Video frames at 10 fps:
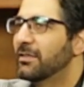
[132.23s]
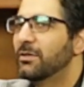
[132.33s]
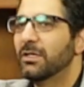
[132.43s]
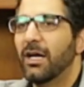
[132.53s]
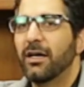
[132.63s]

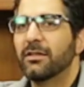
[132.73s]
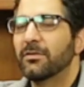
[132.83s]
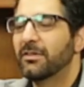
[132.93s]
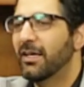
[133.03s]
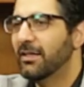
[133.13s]
you could
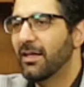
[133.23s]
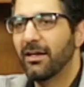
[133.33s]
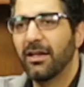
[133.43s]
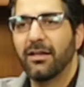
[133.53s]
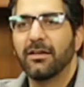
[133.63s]
either take
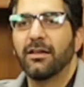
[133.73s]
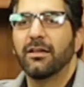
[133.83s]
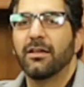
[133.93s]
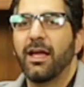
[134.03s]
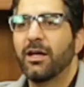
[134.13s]
that
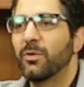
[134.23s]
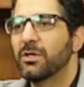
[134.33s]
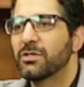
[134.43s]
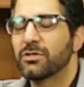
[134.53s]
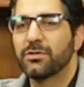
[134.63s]

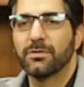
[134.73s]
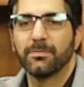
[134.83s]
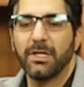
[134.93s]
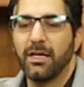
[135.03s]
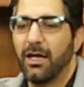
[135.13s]
anguish,
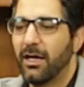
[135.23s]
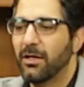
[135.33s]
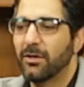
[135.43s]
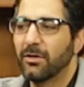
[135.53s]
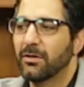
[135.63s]
that
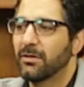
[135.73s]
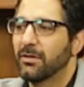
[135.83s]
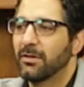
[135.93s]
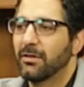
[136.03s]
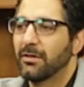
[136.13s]
anger,
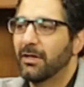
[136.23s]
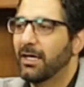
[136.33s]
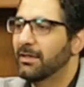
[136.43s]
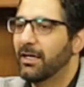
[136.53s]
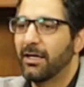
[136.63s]

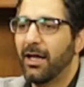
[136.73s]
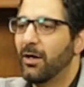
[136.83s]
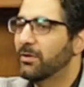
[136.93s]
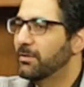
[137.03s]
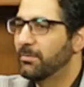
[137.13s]
and let it
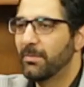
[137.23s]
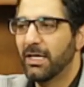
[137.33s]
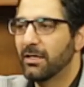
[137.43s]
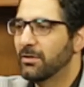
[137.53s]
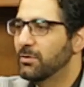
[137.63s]
out and
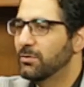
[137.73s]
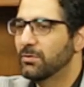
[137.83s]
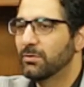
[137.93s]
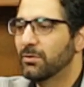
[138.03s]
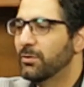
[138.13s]
make it you
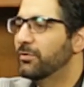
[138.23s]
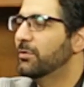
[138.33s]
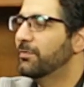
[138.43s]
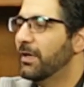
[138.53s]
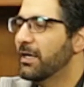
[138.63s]
lose
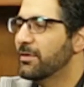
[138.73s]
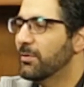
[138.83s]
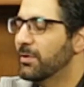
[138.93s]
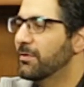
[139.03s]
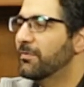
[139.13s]
your faith,
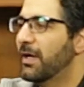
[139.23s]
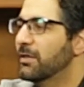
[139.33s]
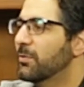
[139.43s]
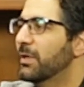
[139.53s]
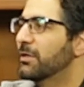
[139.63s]
or you
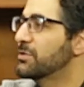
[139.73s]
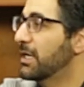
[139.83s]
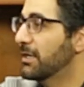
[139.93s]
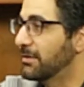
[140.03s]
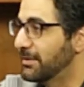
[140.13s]
find a way to
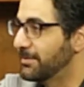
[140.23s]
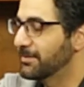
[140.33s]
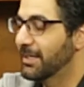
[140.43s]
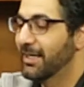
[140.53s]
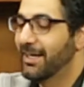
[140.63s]
channel it.
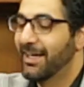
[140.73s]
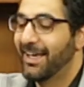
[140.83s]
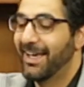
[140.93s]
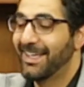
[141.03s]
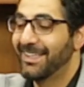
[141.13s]

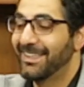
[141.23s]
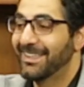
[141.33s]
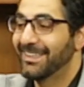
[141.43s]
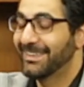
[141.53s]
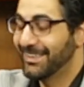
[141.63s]

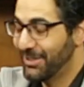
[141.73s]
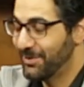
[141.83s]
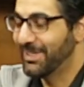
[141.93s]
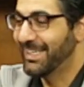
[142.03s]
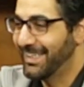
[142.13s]
And
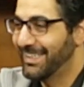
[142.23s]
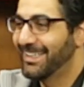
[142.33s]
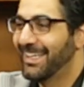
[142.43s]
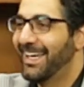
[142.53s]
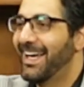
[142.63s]
literally,
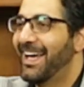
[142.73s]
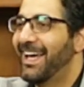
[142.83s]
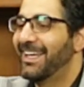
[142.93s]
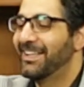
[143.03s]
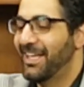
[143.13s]

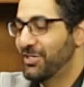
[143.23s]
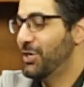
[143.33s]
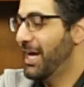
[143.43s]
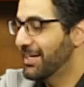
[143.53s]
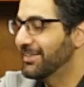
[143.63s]
they
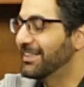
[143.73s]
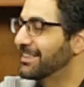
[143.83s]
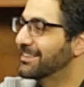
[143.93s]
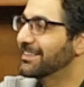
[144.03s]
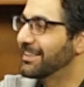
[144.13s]
channel
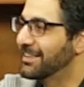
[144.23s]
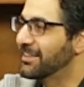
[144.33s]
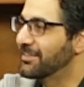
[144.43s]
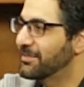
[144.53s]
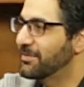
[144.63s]
it in
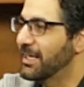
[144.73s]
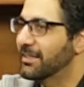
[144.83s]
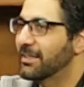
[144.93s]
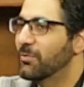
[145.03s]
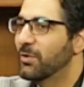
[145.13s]
this
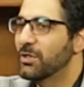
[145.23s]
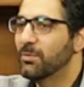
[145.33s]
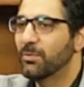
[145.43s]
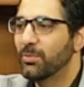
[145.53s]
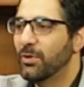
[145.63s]
faith. When you
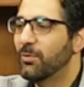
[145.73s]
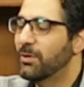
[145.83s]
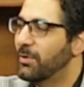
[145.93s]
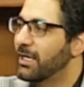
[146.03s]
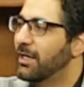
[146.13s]
put
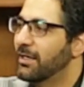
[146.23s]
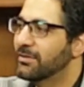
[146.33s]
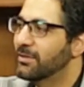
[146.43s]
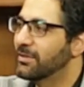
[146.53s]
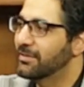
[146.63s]
one right
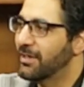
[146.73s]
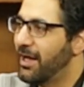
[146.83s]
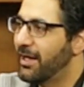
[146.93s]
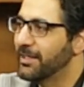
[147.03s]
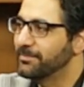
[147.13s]
hand to the
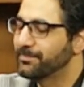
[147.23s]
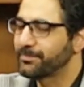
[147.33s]
sky